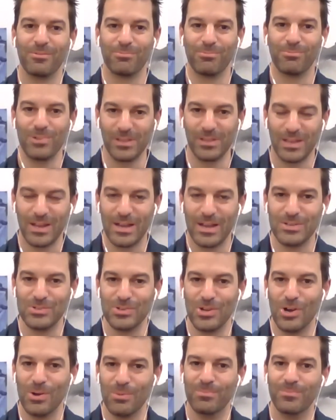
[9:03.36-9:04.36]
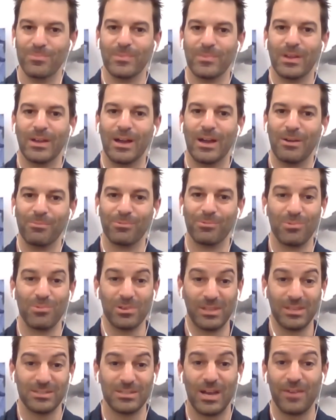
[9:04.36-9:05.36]
really hard job,
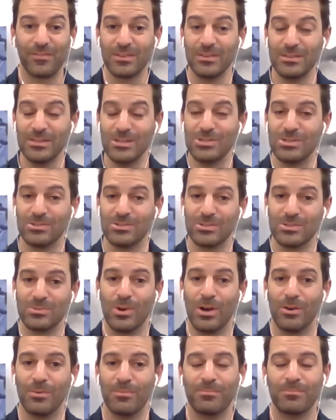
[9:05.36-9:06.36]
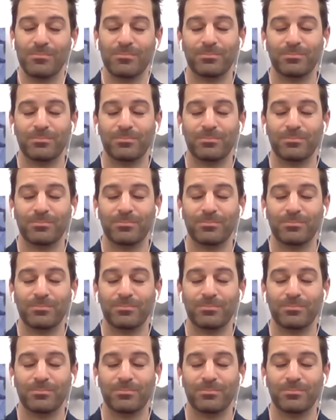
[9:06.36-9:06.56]
really tough conditions as well.